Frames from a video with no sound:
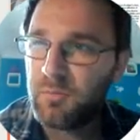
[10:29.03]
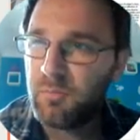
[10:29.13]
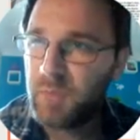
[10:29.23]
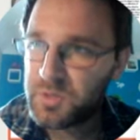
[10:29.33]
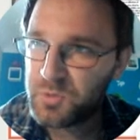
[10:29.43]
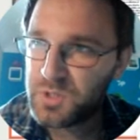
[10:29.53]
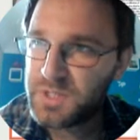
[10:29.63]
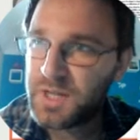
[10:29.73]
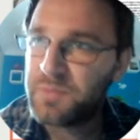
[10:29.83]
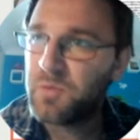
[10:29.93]
much more
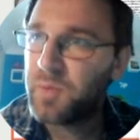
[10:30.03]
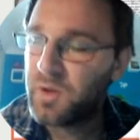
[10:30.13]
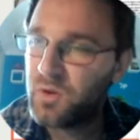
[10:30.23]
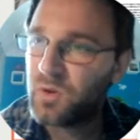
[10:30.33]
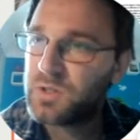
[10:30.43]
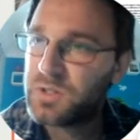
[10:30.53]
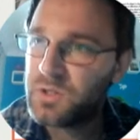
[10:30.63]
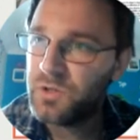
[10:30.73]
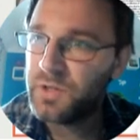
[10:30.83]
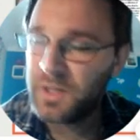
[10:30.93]
sustainable but not
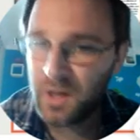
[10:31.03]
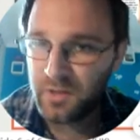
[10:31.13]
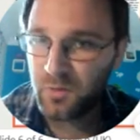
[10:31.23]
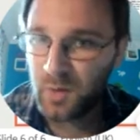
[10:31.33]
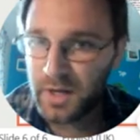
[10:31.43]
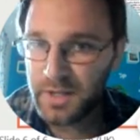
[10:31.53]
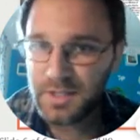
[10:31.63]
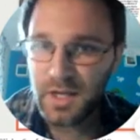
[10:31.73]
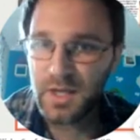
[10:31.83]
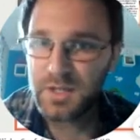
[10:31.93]
good in other
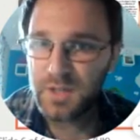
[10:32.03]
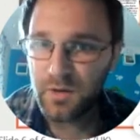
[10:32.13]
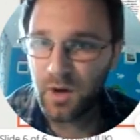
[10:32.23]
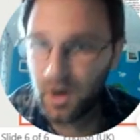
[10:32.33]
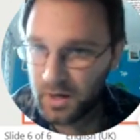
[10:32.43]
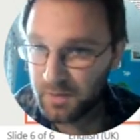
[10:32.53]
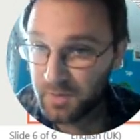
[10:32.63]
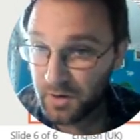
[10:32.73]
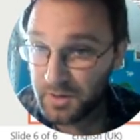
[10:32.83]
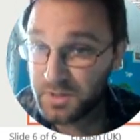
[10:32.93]
ways. So I am
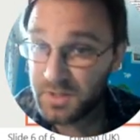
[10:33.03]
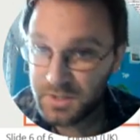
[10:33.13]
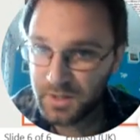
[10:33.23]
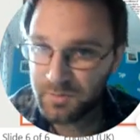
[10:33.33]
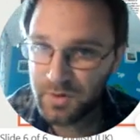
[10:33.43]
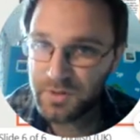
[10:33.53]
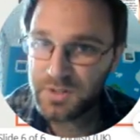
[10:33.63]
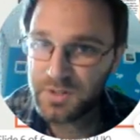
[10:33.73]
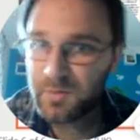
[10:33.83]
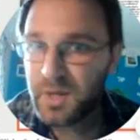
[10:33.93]
going to design a
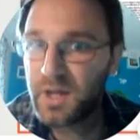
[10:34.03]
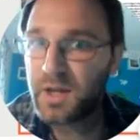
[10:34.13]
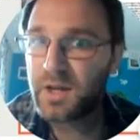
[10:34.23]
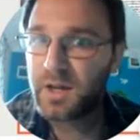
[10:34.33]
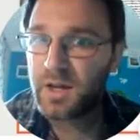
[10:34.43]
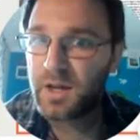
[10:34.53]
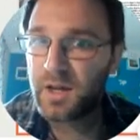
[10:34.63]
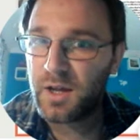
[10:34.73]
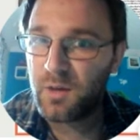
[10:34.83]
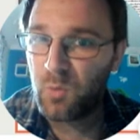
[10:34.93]
prototype,
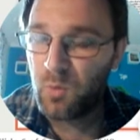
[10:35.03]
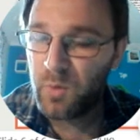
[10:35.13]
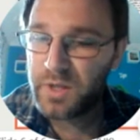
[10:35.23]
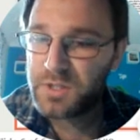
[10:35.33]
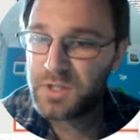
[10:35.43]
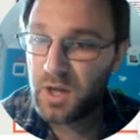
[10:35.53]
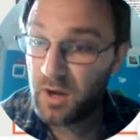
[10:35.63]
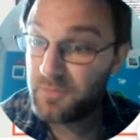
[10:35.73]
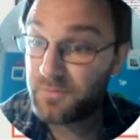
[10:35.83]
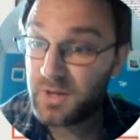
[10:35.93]
one which
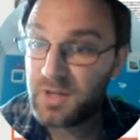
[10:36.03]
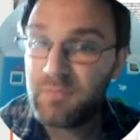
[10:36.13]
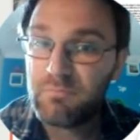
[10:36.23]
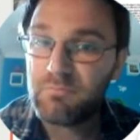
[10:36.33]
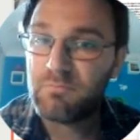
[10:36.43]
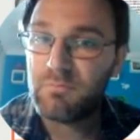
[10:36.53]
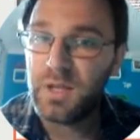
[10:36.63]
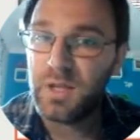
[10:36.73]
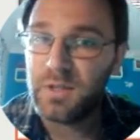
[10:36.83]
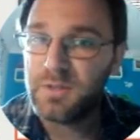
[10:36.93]
hopefully
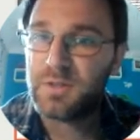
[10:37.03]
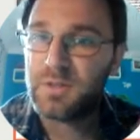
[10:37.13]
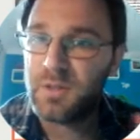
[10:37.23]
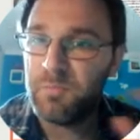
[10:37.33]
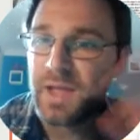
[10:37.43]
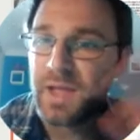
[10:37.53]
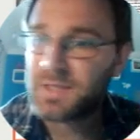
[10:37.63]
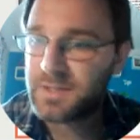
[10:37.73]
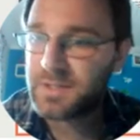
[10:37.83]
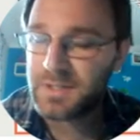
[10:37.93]
is the
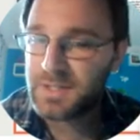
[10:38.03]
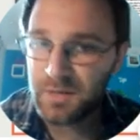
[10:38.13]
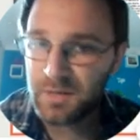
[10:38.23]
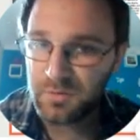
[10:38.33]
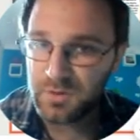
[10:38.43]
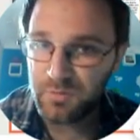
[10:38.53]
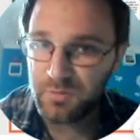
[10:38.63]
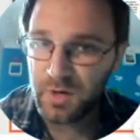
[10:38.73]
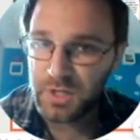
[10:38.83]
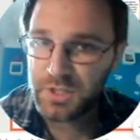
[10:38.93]
best sustainable
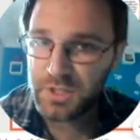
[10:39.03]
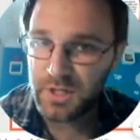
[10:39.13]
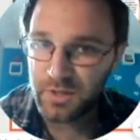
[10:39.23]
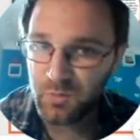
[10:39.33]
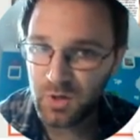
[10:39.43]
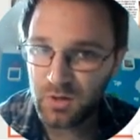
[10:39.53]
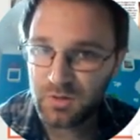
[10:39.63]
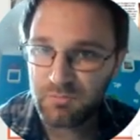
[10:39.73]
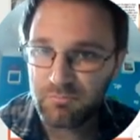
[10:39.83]
toothbrush in the world.